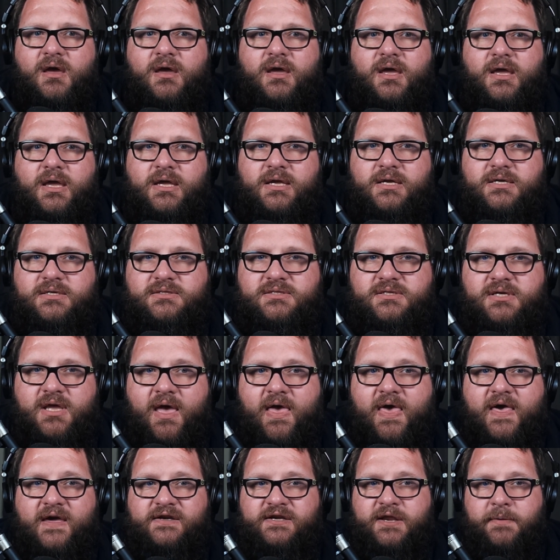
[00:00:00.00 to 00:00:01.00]
is
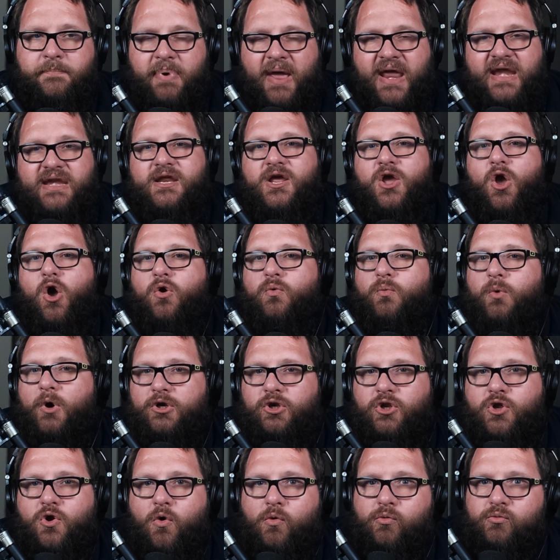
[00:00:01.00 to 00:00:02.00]
depending on
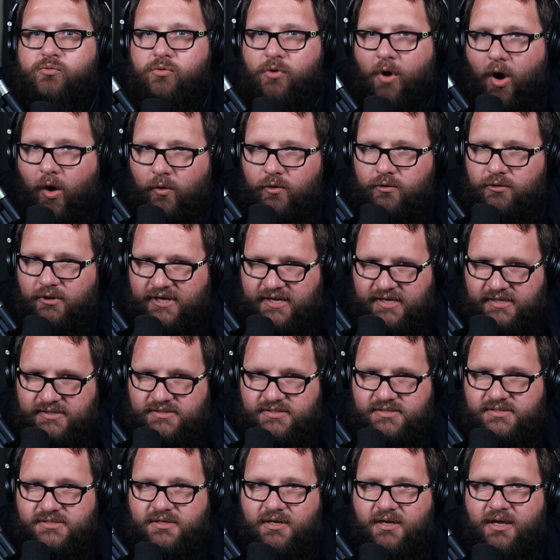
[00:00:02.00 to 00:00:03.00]
what your role
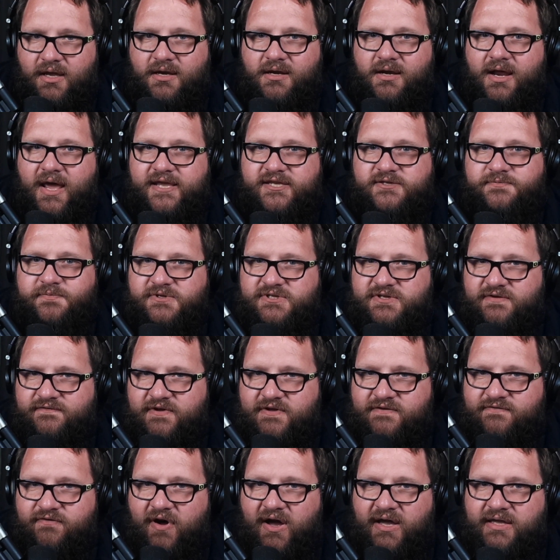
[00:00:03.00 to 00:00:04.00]
is in a
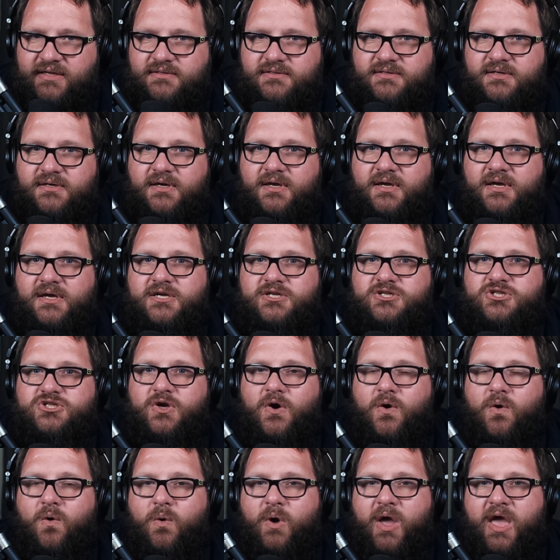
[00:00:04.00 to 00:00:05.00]
specific fight.
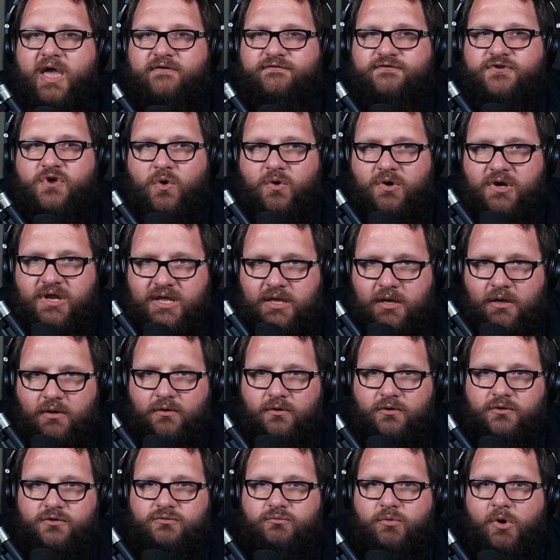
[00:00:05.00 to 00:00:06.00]
So if your
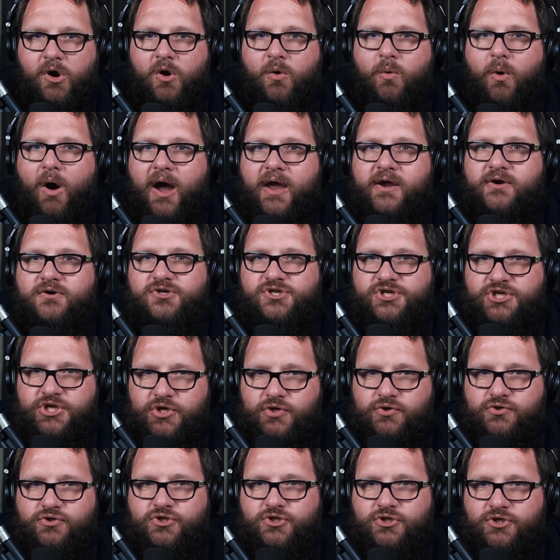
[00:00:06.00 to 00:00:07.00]
guild requires
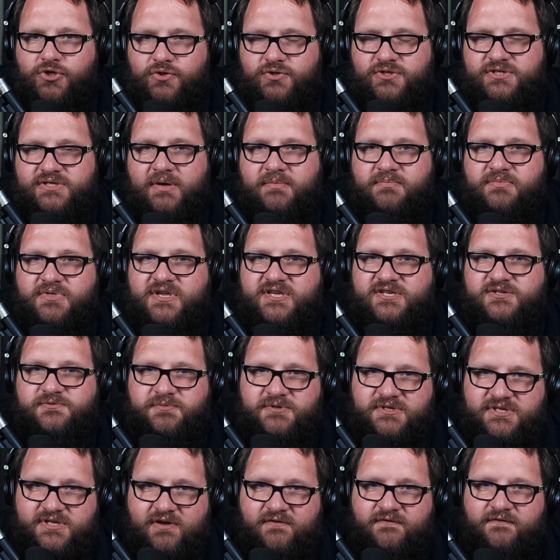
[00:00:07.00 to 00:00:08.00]
you to do something
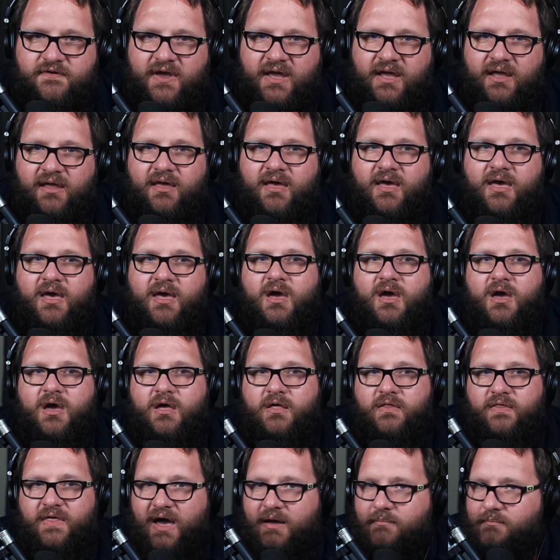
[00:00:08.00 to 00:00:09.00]
specific,
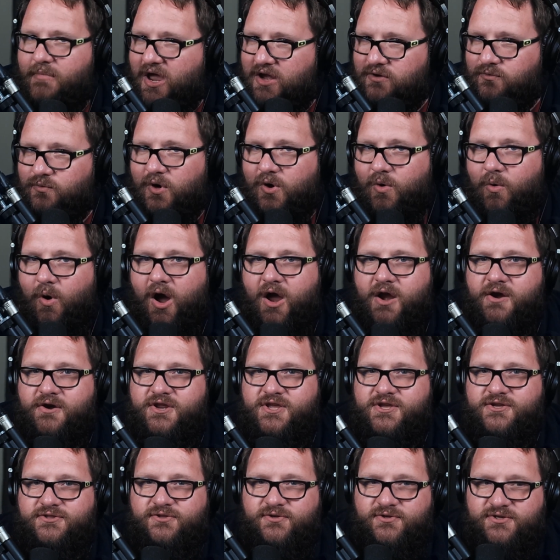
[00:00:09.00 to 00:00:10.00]
that might require
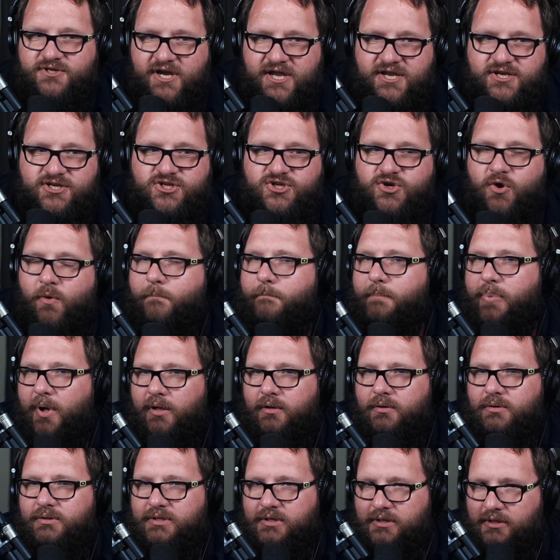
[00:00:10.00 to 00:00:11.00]
you to change your
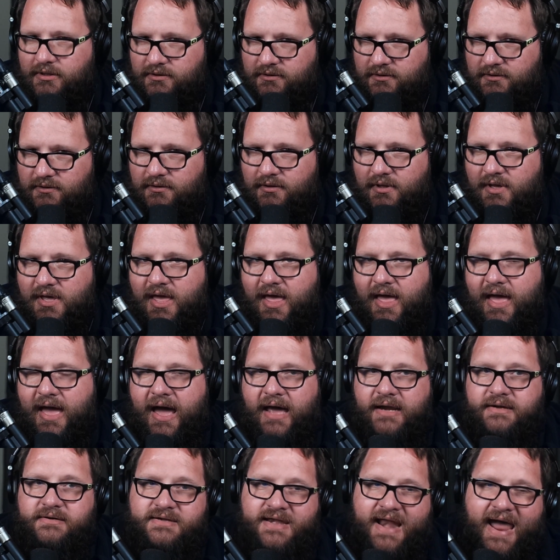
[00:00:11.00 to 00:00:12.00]
build a little.
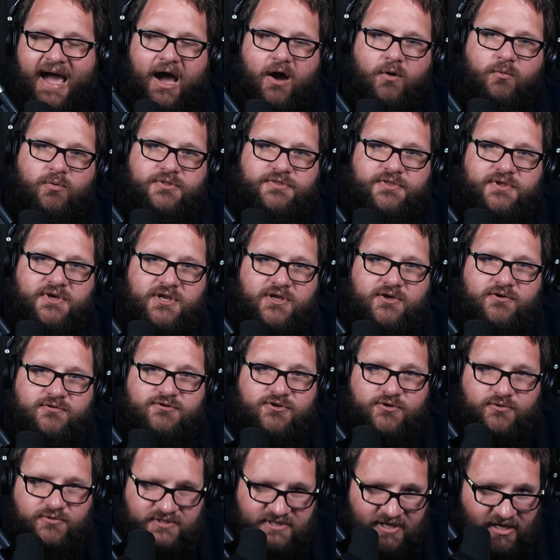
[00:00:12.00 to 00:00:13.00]
And now with the new
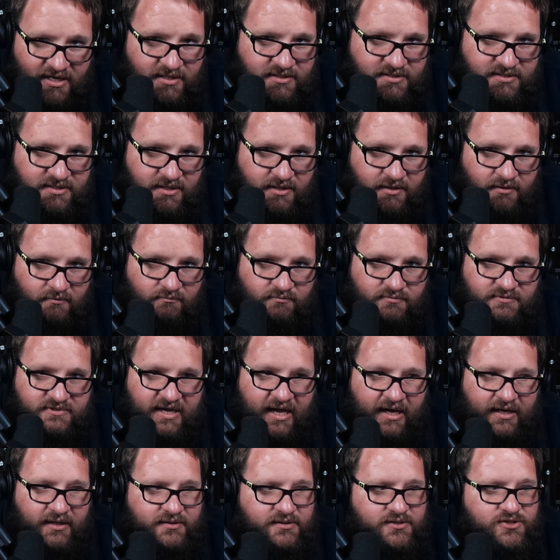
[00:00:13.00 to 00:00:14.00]
utility
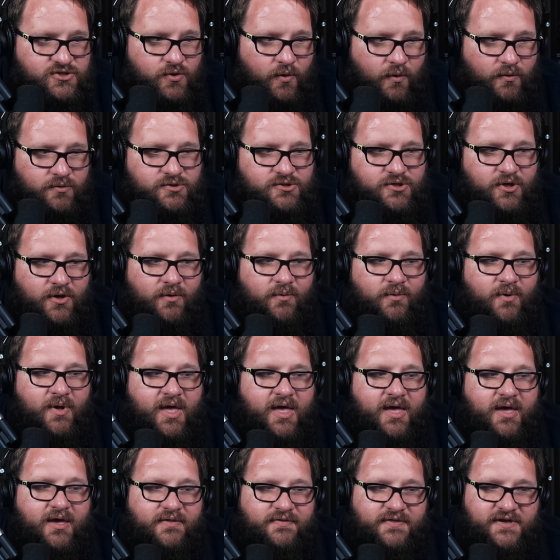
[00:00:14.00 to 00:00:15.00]
talents also,
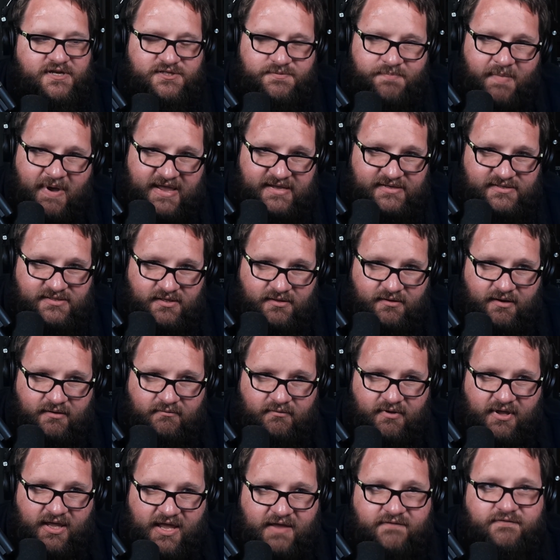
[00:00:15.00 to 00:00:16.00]
this makes it
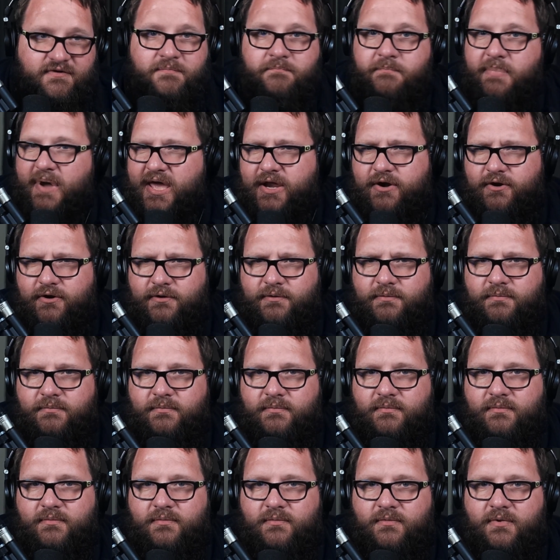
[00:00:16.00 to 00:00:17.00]
even better,
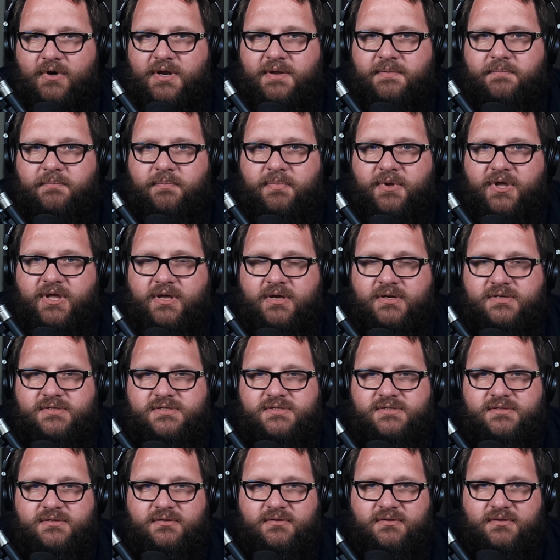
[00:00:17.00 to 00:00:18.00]
right?
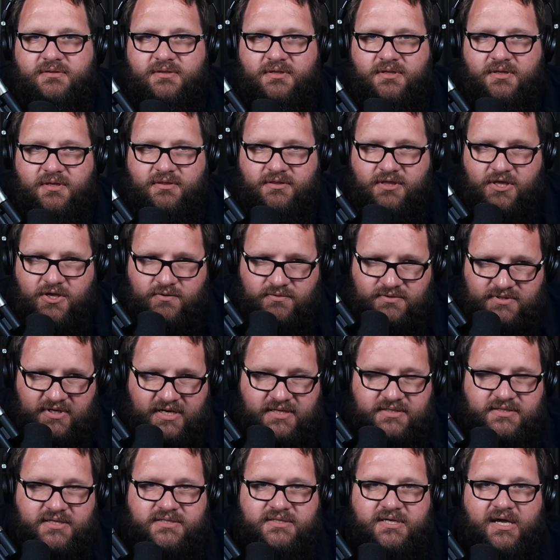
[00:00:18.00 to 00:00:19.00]
Because the
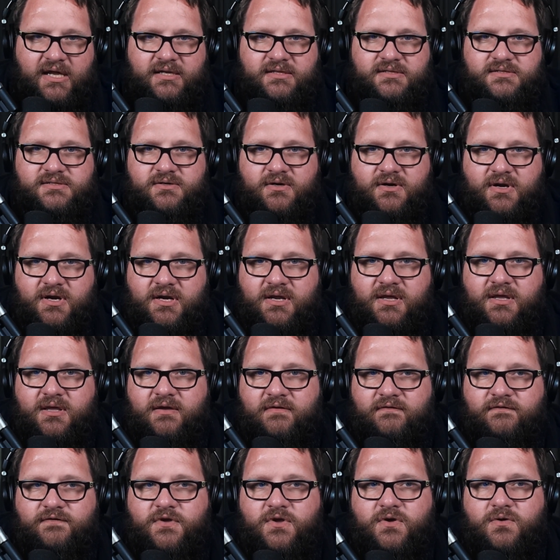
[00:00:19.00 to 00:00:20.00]
utility talents are going to
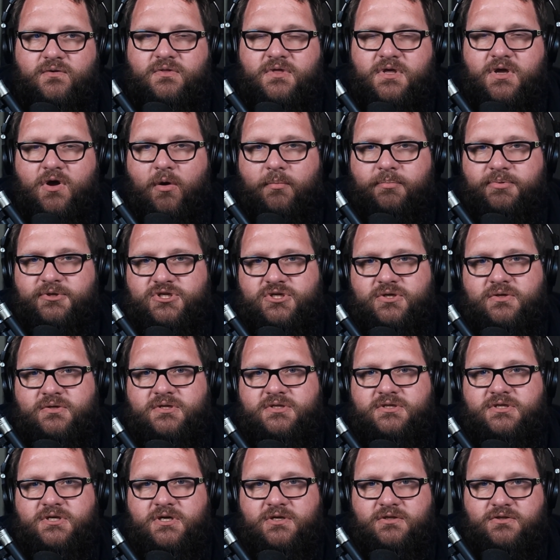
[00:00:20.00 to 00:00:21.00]
give you the
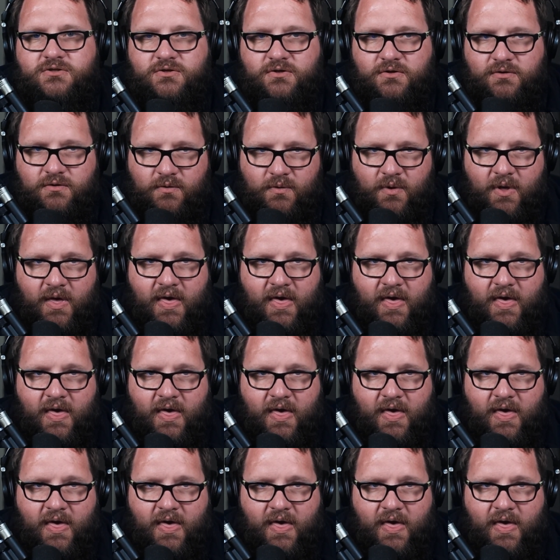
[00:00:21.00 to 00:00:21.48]
opportunity to,